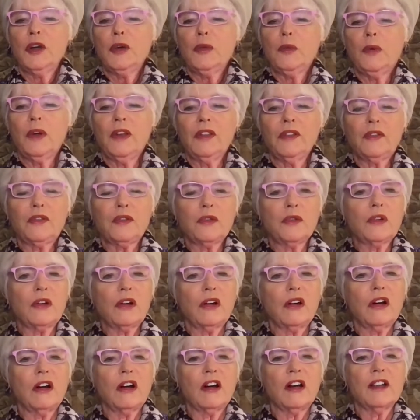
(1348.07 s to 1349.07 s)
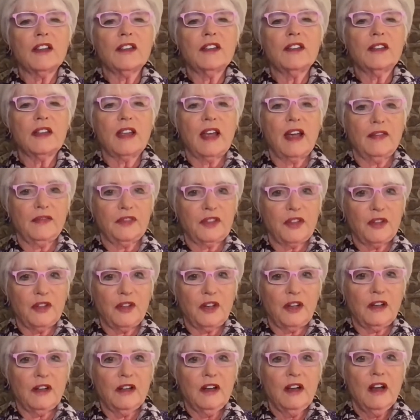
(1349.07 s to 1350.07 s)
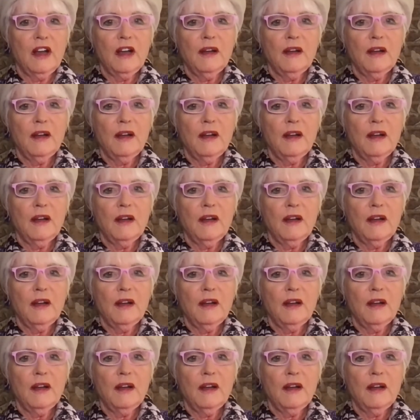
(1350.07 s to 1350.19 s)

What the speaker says: went through cards after their